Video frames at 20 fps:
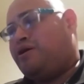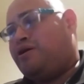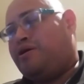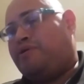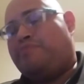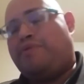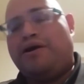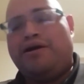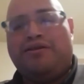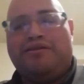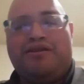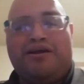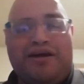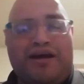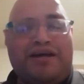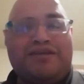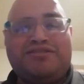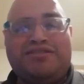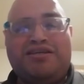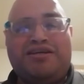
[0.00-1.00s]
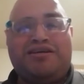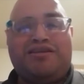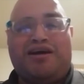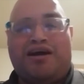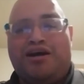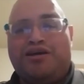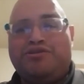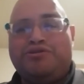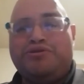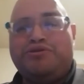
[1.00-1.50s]
Like I said,
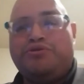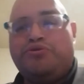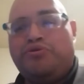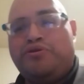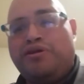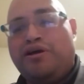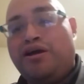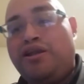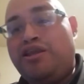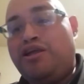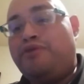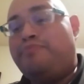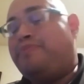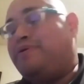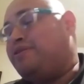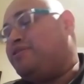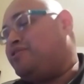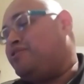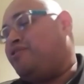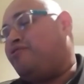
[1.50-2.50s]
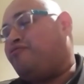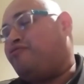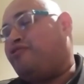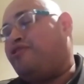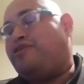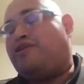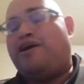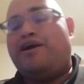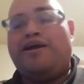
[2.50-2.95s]
I do it a little bit different.